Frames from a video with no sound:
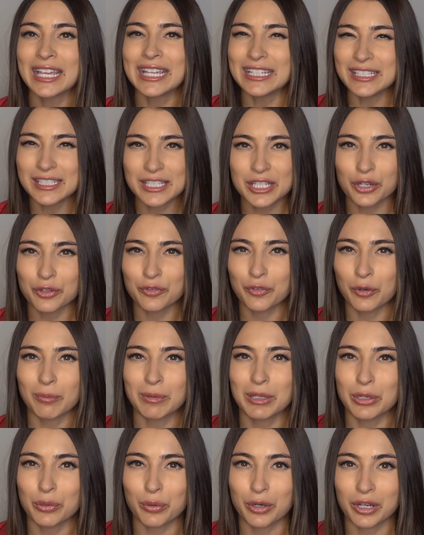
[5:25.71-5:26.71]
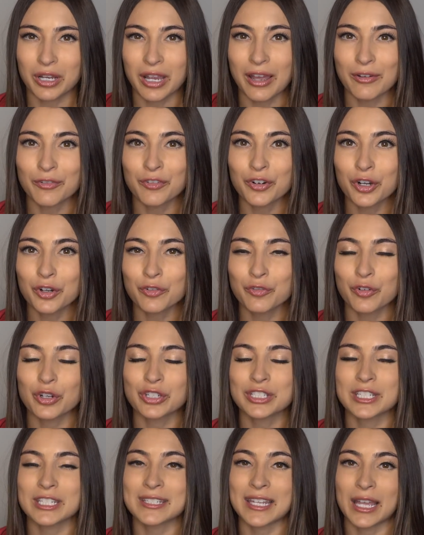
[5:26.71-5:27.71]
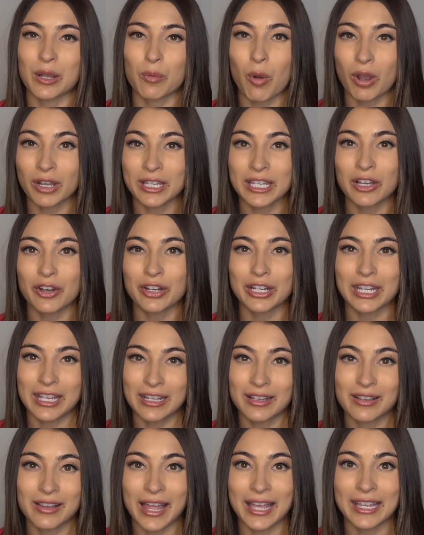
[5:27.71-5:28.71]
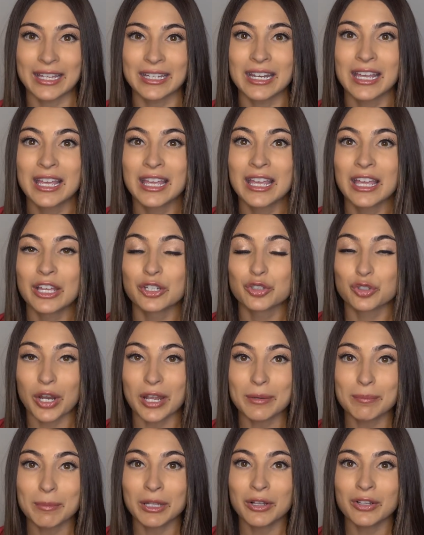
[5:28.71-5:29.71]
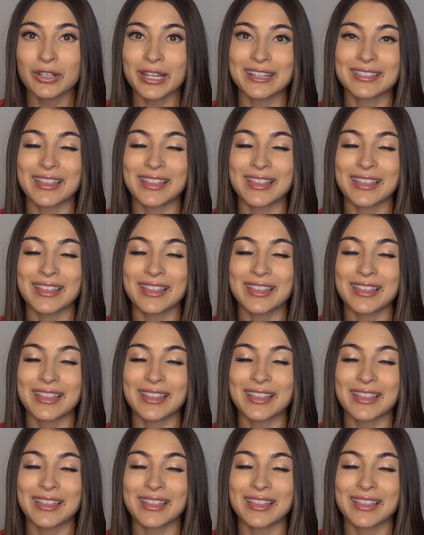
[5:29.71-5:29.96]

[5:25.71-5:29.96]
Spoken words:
easier for me to recover versus like walking on an incline treadmill.